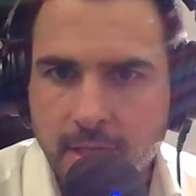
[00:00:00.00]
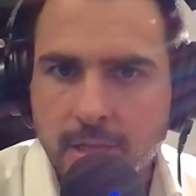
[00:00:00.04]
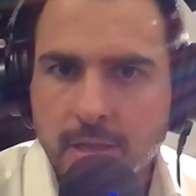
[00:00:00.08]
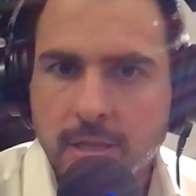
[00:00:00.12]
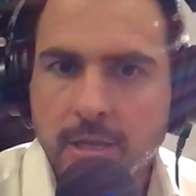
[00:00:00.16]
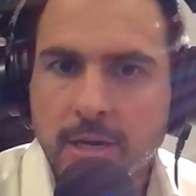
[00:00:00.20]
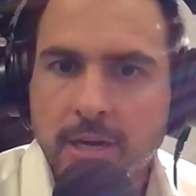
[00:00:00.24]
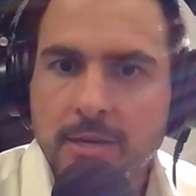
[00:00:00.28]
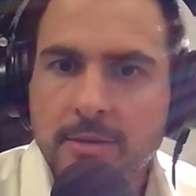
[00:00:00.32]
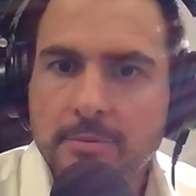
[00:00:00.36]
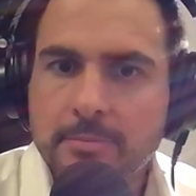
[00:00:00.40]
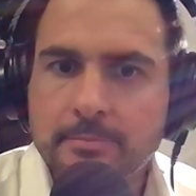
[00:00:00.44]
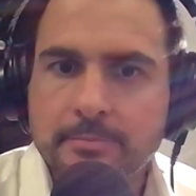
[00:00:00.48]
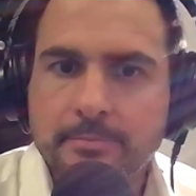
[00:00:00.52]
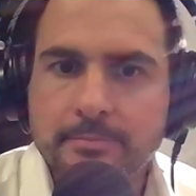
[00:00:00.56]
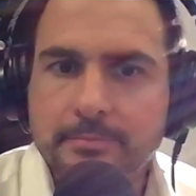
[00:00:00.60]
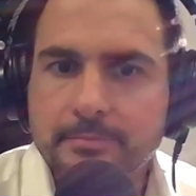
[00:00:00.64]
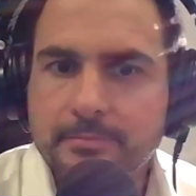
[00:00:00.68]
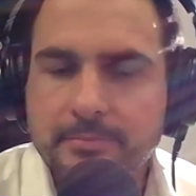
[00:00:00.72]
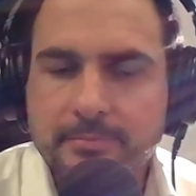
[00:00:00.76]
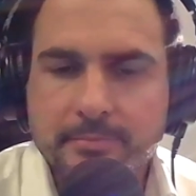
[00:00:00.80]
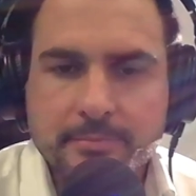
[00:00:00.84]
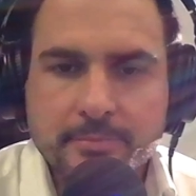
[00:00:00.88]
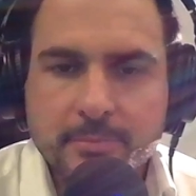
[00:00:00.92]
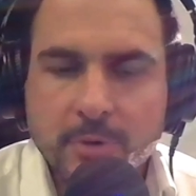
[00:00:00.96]
Like,
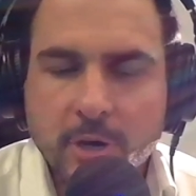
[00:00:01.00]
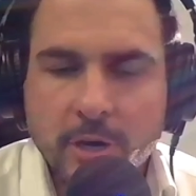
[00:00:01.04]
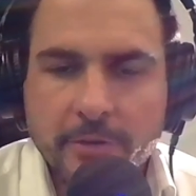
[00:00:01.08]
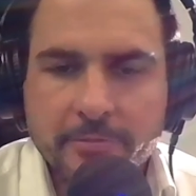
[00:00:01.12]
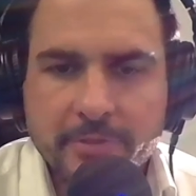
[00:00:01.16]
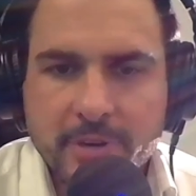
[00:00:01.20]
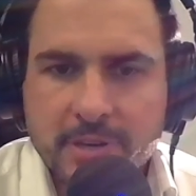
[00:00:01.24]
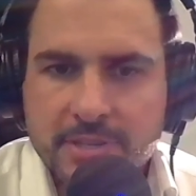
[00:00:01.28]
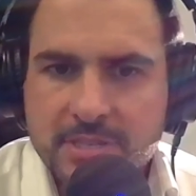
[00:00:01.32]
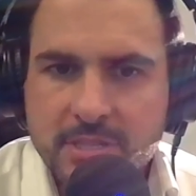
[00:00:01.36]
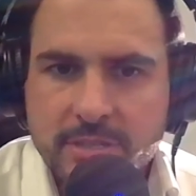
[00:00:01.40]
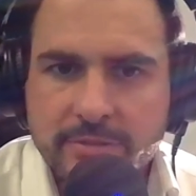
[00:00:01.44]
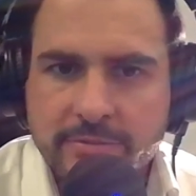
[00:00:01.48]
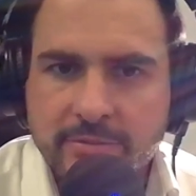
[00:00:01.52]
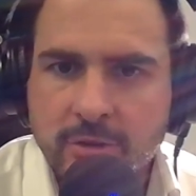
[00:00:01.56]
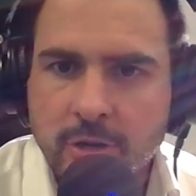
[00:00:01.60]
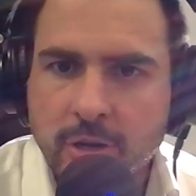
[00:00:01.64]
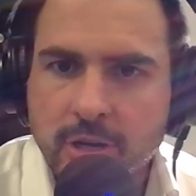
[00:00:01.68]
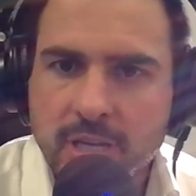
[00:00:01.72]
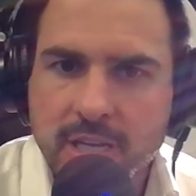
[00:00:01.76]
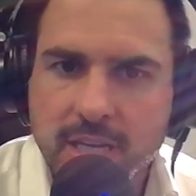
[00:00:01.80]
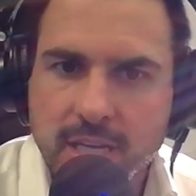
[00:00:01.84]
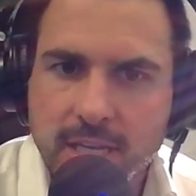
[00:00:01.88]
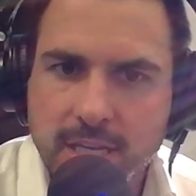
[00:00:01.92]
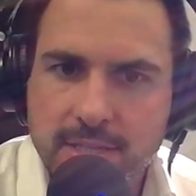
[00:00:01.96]
my friends that have
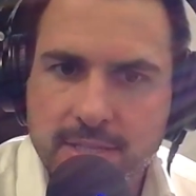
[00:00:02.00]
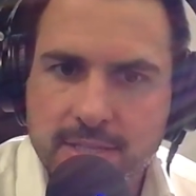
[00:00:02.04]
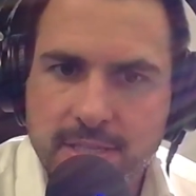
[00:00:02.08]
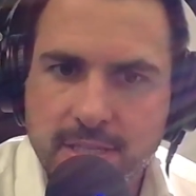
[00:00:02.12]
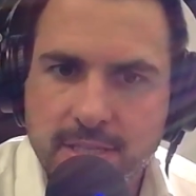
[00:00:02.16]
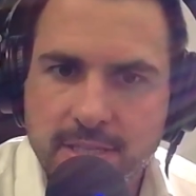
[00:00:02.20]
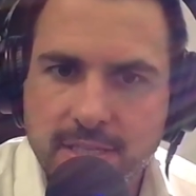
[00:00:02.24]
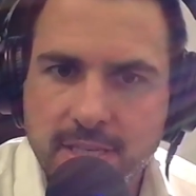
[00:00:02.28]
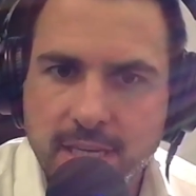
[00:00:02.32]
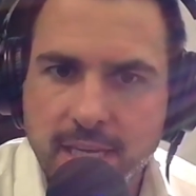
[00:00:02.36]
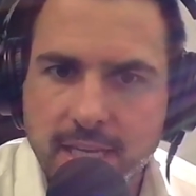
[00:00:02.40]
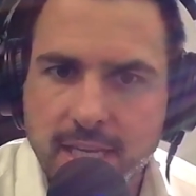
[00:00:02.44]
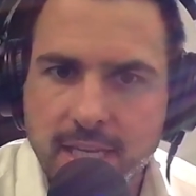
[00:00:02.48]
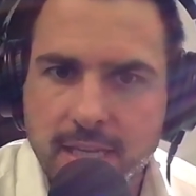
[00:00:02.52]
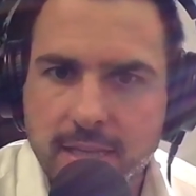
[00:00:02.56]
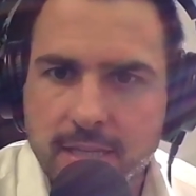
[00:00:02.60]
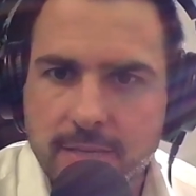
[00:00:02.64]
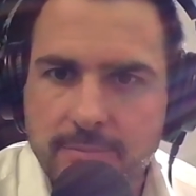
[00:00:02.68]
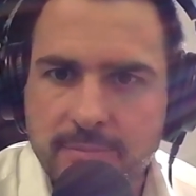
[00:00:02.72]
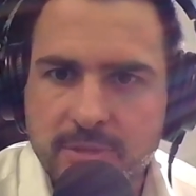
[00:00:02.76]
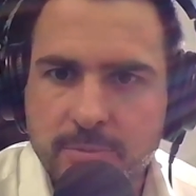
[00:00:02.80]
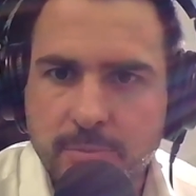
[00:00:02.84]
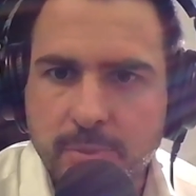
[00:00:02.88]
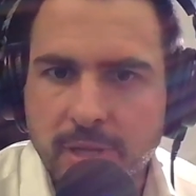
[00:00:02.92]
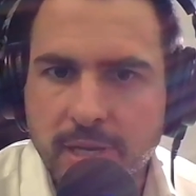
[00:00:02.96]
got kids are taking
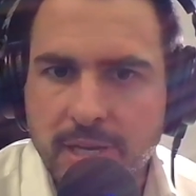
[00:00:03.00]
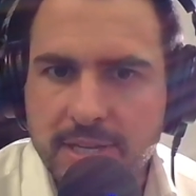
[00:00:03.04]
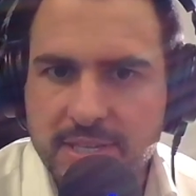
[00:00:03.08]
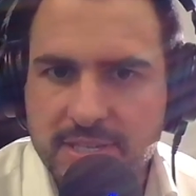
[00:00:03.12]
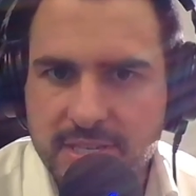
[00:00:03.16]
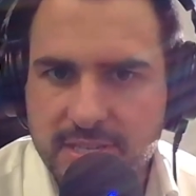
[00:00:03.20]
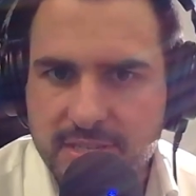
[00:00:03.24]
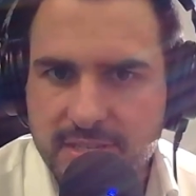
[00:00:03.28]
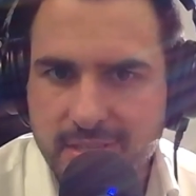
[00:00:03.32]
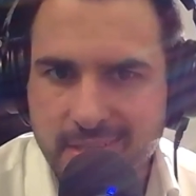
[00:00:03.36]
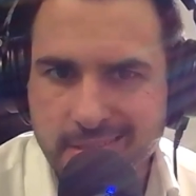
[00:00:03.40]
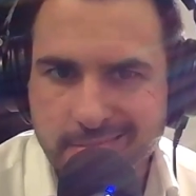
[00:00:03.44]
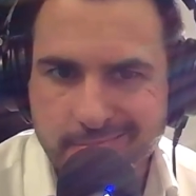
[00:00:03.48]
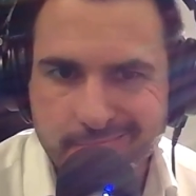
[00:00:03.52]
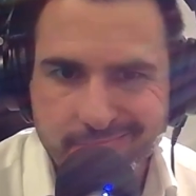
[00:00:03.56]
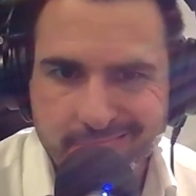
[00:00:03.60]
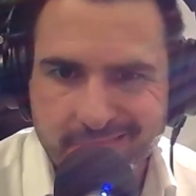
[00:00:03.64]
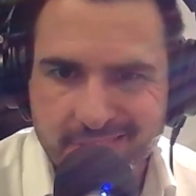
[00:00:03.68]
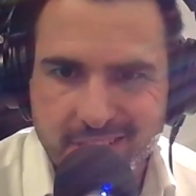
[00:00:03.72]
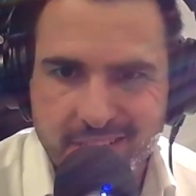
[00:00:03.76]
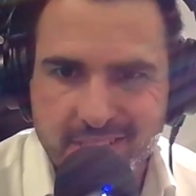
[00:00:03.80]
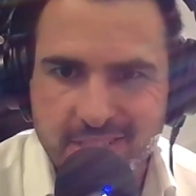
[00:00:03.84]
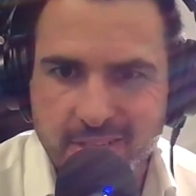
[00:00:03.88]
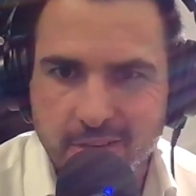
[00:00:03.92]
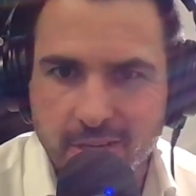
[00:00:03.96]
them to places that,
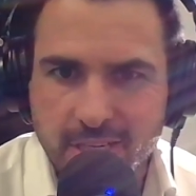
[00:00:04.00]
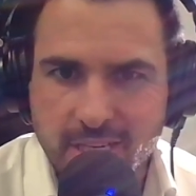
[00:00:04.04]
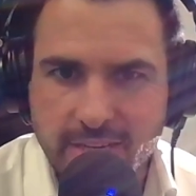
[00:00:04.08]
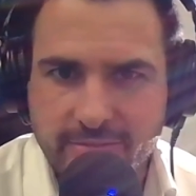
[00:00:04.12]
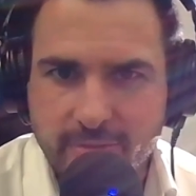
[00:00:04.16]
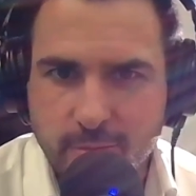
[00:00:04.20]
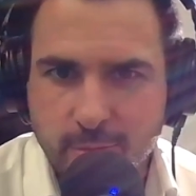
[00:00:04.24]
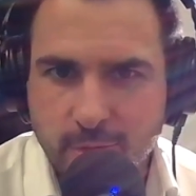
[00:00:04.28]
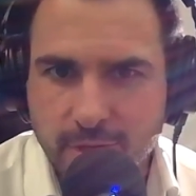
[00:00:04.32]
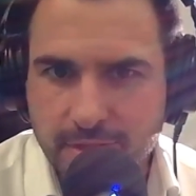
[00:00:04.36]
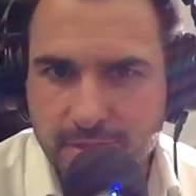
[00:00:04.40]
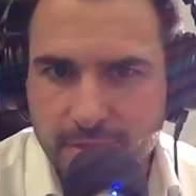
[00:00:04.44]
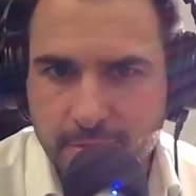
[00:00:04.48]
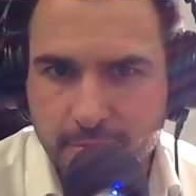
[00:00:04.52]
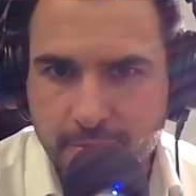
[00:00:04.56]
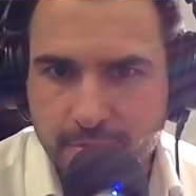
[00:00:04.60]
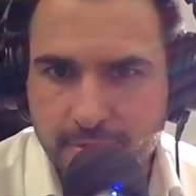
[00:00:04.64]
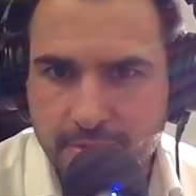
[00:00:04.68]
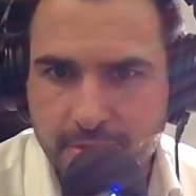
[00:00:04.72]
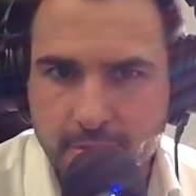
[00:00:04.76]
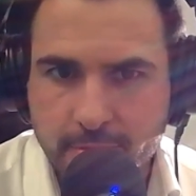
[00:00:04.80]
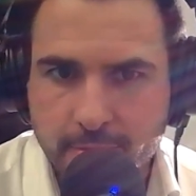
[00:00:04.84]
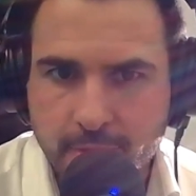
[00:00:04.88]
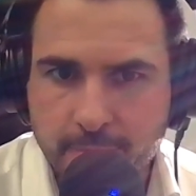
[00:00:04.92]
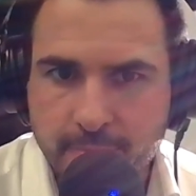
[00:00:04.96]
geez, I never went to
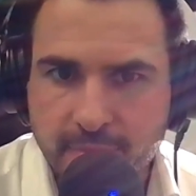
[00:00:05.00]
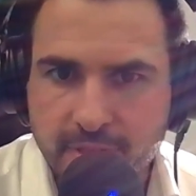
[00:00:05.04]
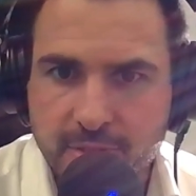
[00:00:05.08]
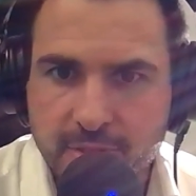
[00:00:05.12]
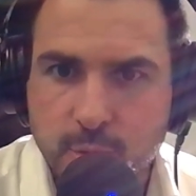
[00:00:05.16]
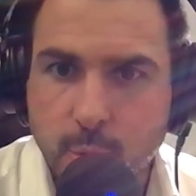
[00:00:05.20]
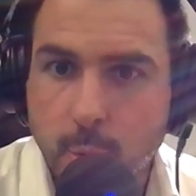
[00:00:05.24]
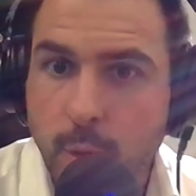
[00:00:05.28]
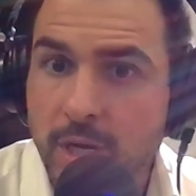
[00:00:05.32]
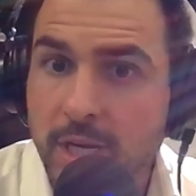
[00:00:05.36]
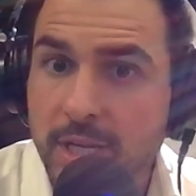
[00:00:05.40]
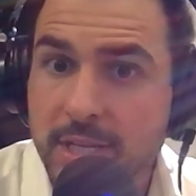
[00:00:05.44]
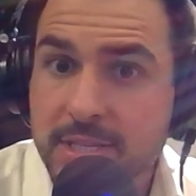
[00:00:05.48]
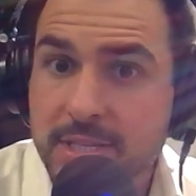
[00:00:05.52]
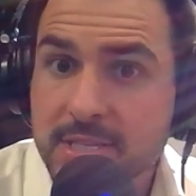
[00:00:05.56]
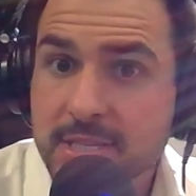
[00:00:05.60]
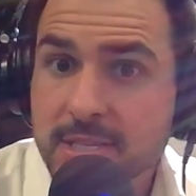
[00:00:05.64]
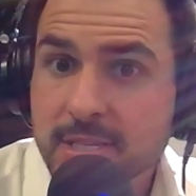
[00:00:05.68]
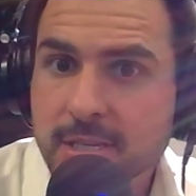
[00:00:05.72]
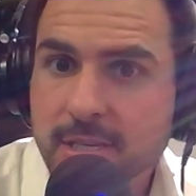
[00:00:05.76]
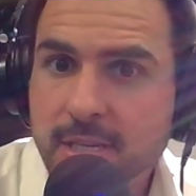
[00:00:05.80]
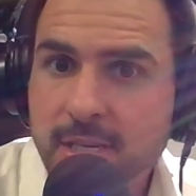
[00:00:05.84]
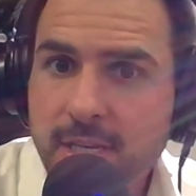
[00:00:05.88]
until my mid-20s,